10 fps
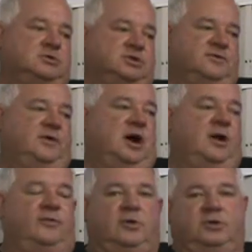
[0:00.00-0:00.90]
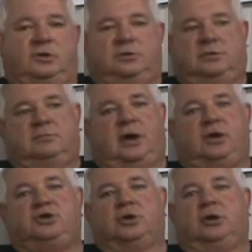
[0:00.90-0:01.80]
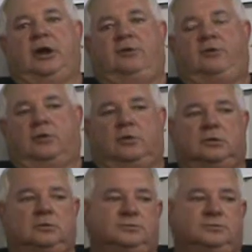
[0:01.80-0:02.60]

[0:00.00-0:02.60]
was involved with a major electrical